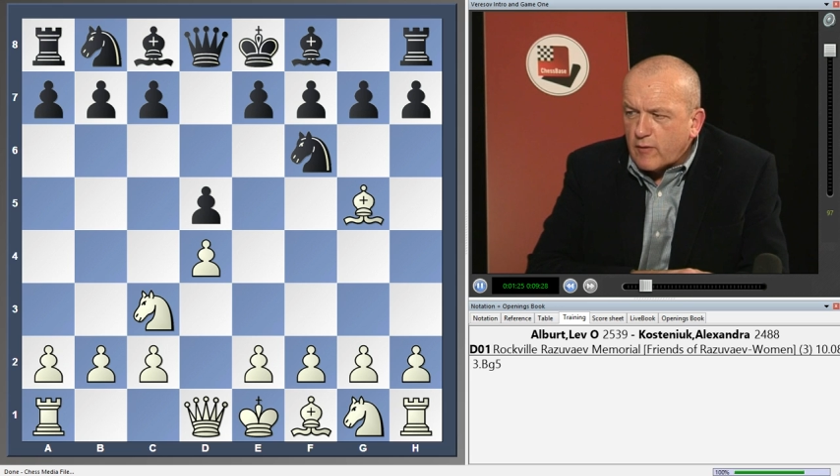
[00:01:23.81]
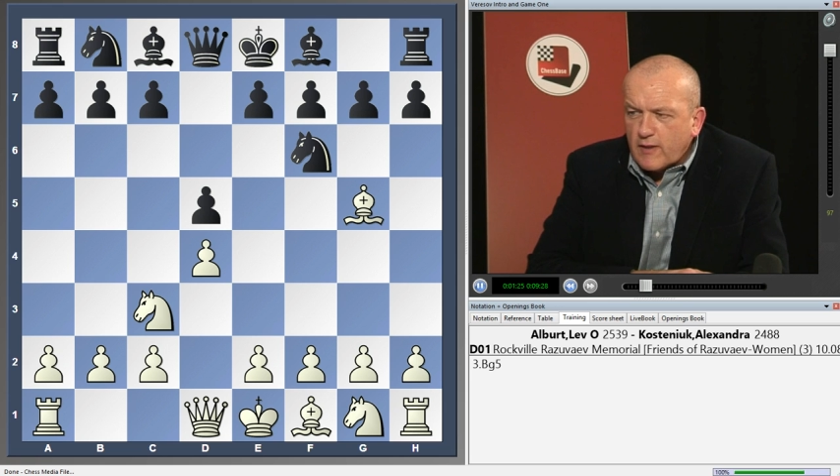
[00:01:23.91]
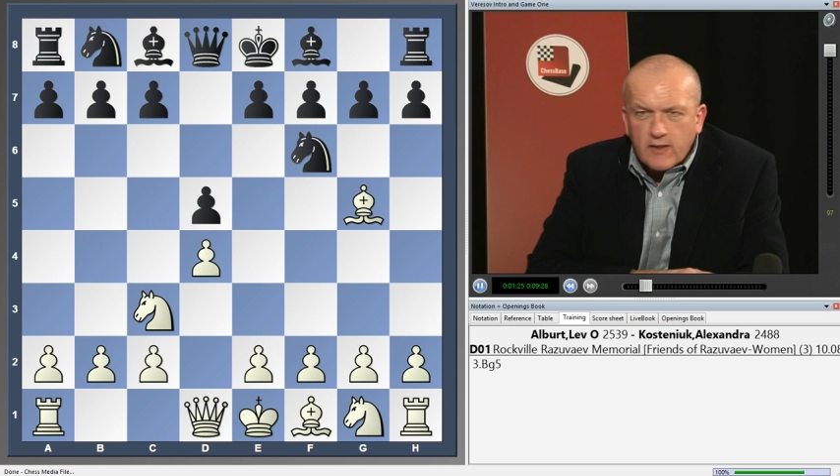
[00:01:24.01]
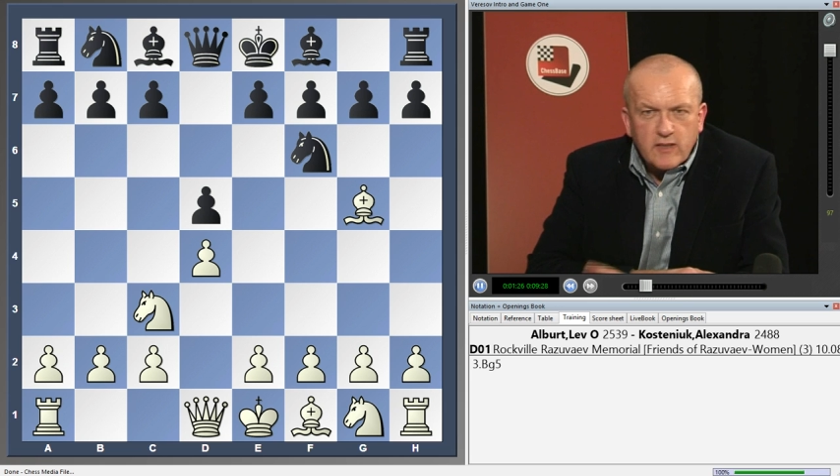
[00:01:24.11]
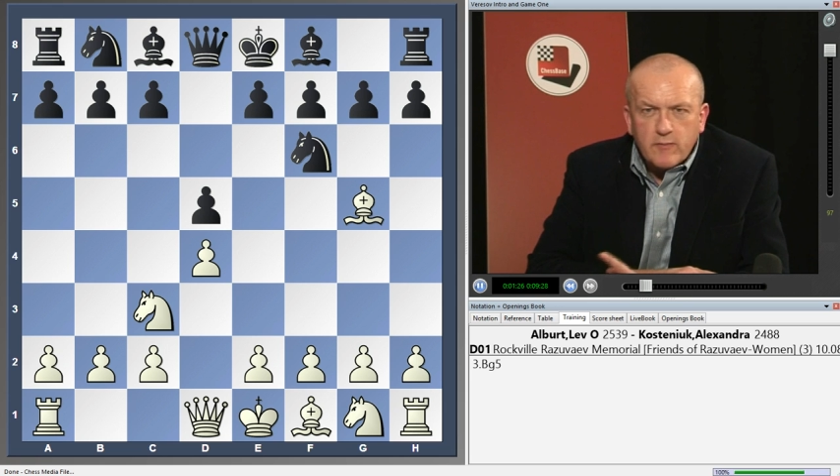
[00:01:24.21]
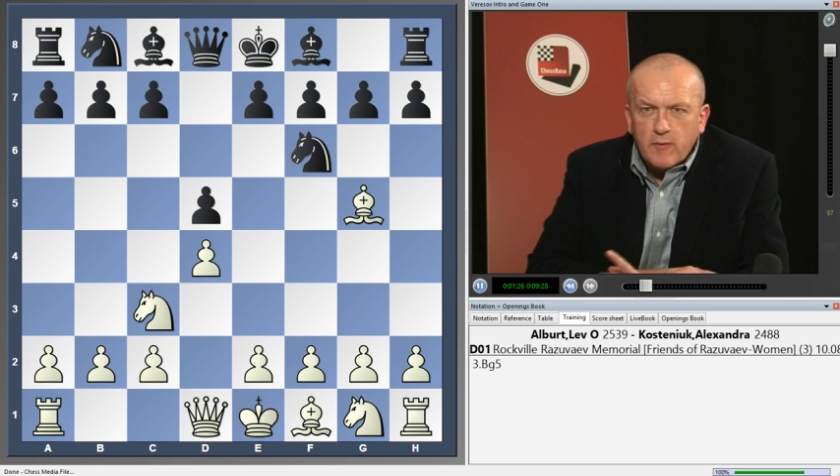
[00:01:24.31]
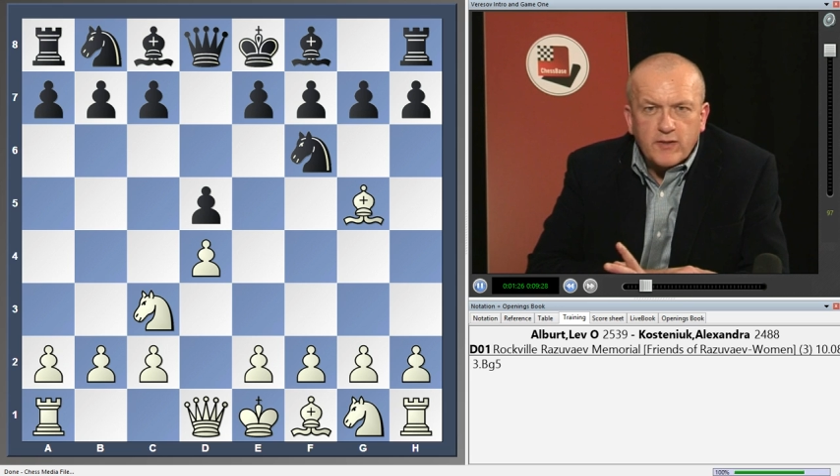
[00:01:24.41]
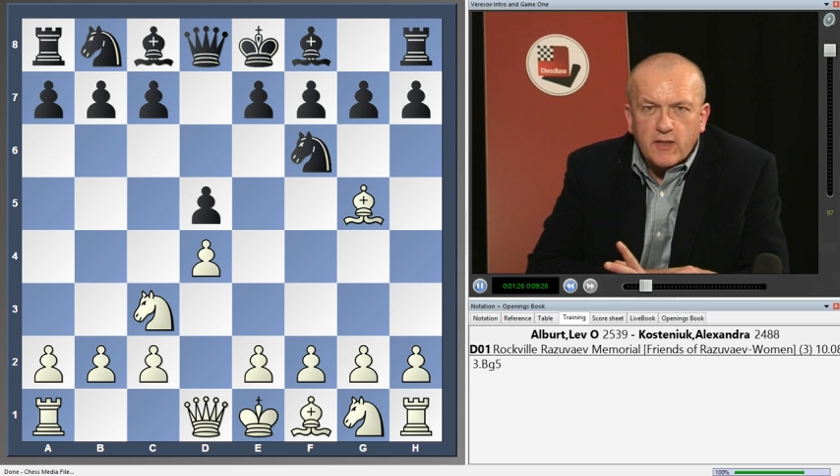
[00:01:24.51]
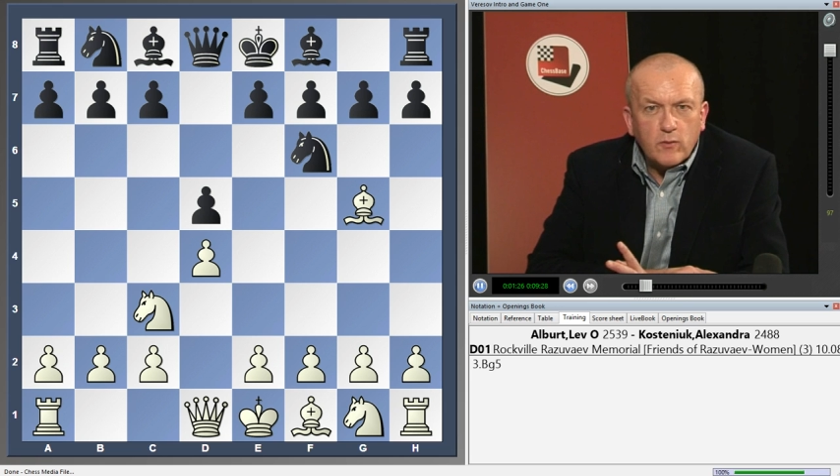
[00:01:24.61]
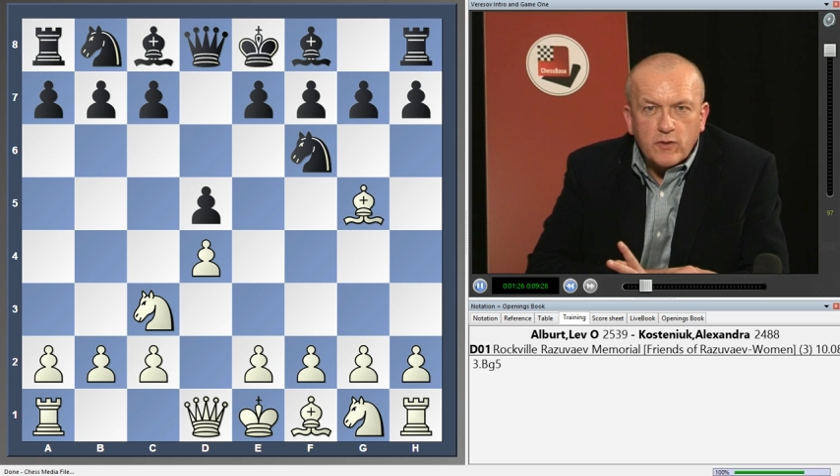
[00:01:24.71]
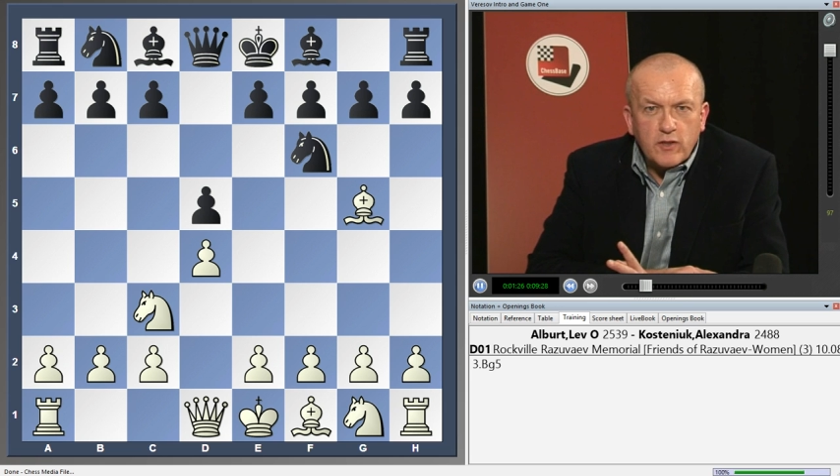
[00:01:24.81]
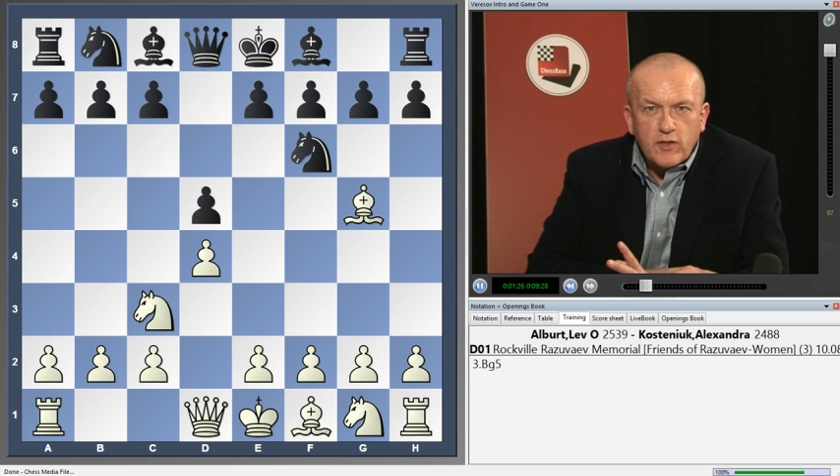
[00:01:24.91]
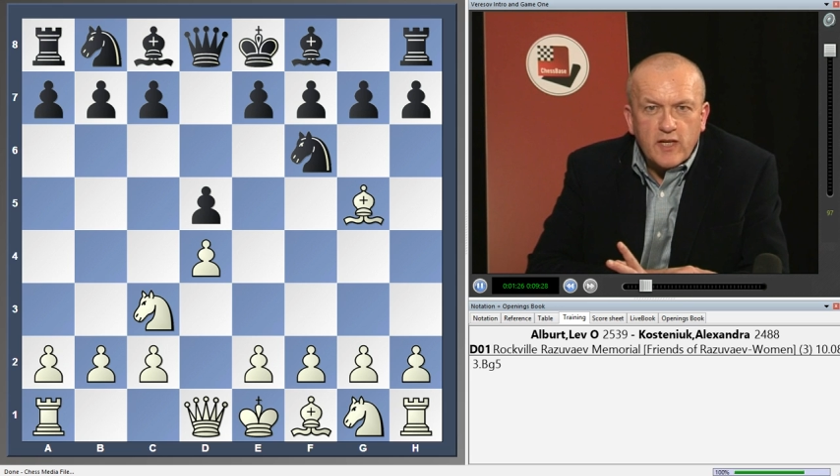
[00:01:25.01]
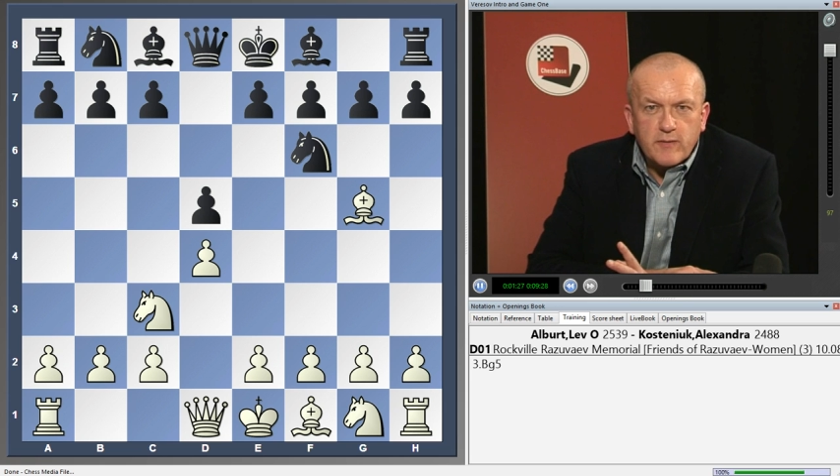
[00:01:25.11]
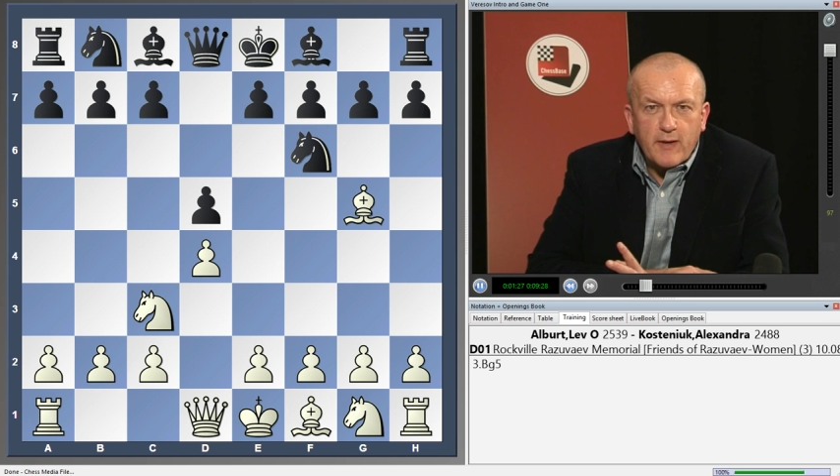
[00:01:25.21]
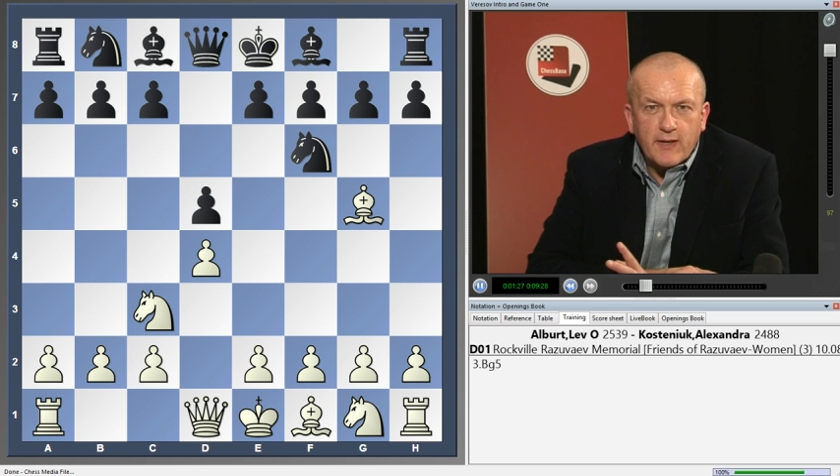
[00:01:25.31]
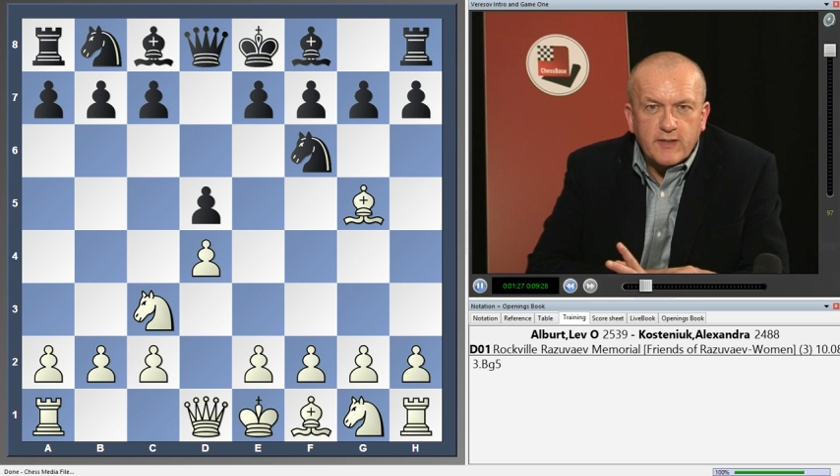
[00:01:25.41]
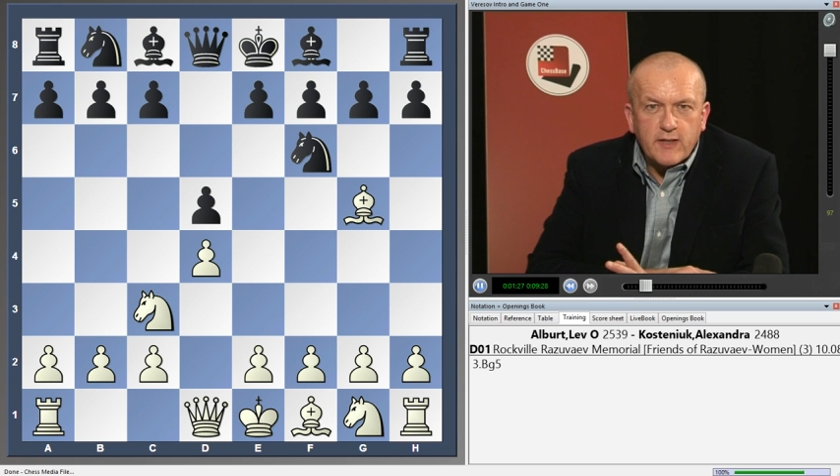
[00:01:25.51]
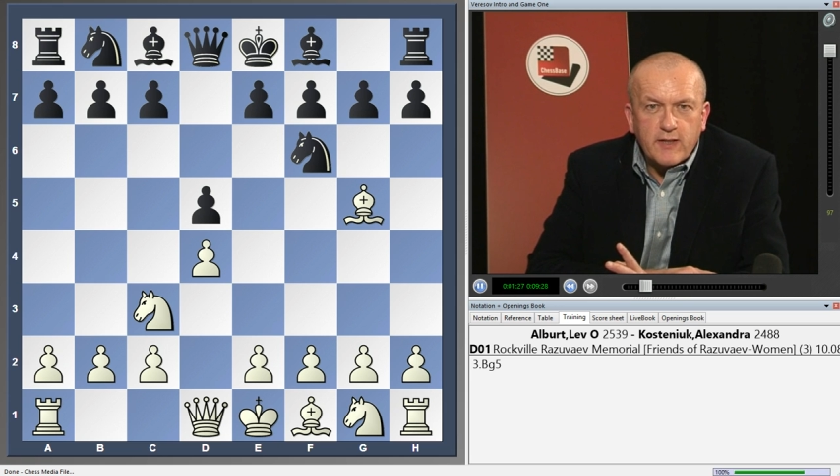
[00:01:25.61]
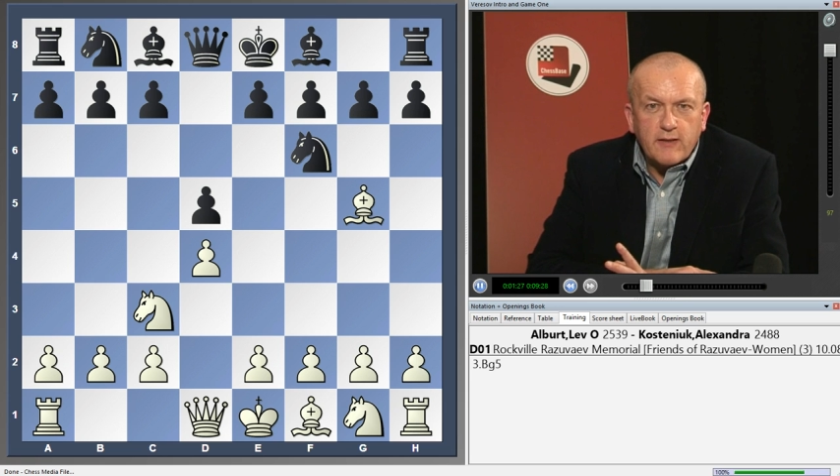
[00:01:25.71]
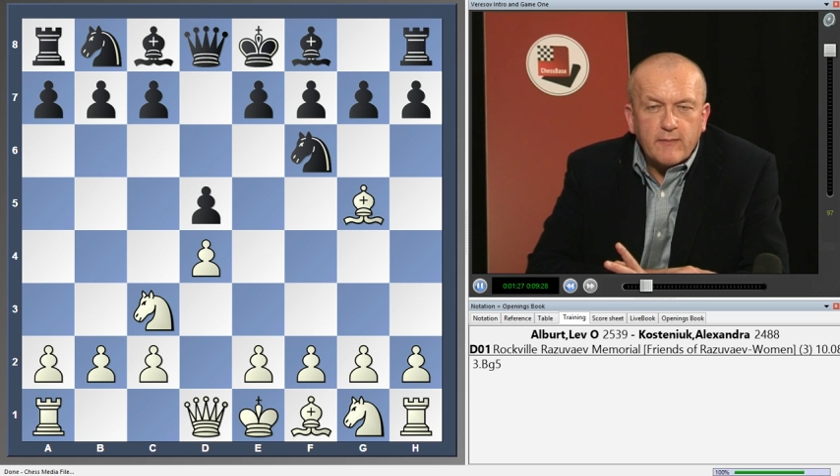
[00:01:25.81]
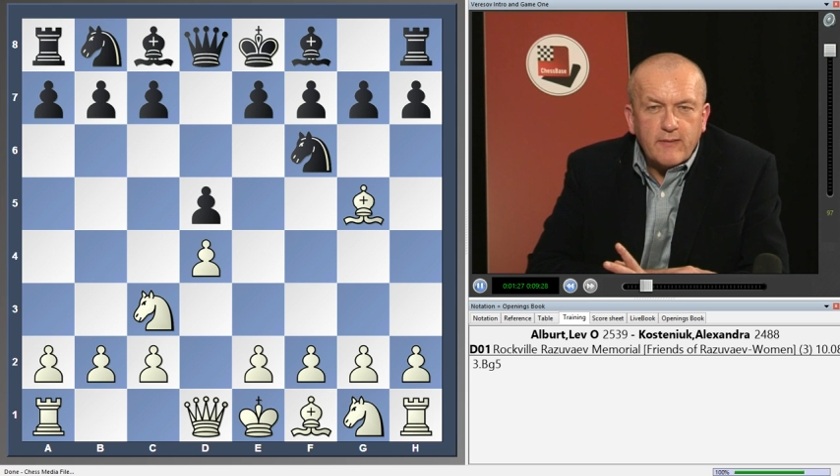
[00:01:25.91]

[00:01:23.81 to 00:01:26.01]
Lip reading: reading some articles in Chess magazine